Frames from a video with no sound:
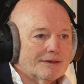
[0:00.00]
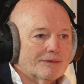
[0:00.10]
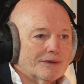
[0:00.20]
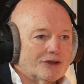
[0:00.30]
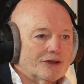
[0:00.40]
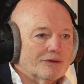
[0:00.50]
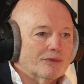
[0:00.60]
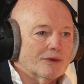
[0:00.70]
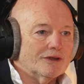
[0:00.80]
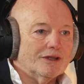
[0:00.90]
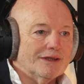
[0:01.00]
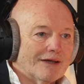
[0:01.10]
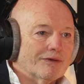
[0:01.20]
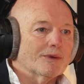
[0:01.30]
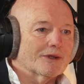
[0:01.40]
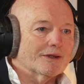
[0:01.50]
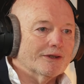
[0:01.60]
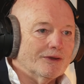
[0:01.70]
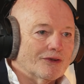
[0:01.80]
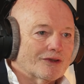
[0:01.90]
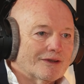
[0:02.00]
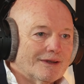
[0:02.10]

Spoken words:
And once you've won, you never want to lose.